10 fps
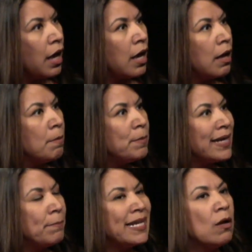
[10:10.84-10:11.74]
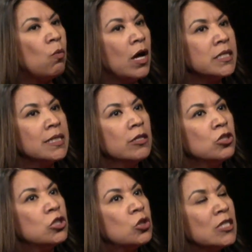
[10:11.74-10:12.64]
But I want
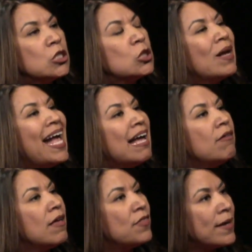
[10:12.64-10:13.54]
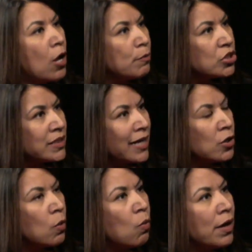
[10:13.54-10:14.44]
students to have that option. I
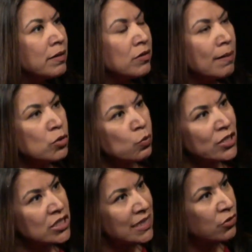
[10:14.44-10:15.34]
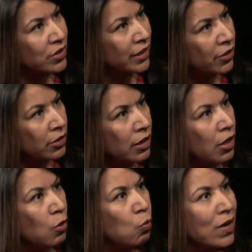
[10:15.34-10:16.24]
don't want them to reach senior year
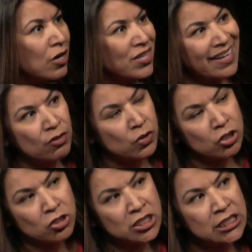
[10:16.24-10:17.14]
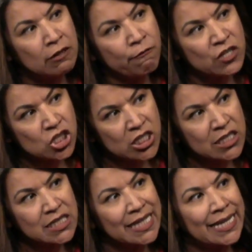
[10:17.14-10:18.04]
where they're
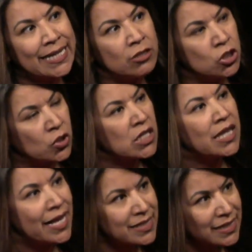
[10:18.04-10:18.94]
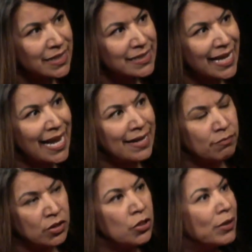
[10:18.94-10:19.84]
deficient in certain classes
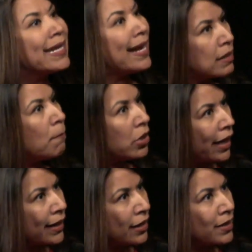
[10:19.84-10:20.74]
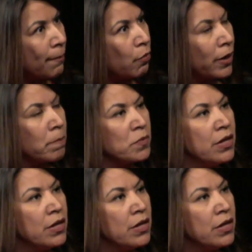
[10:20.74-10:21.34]
and can't apply at that point.